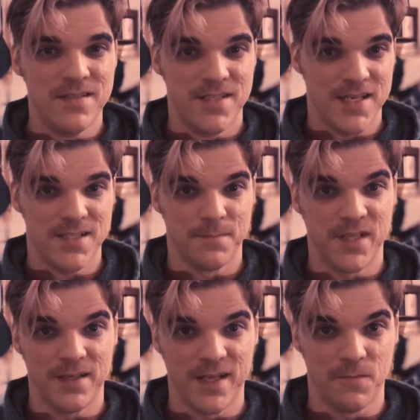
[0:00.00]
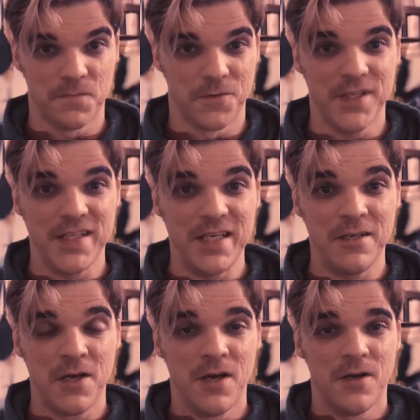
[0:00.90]
said something that really
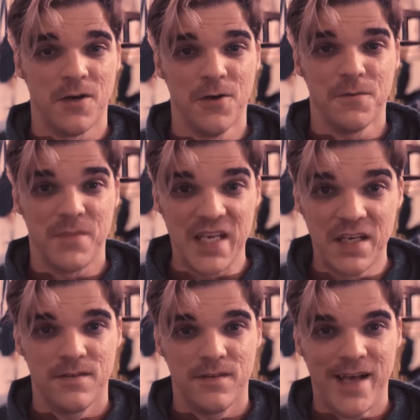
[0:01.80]
hurt me.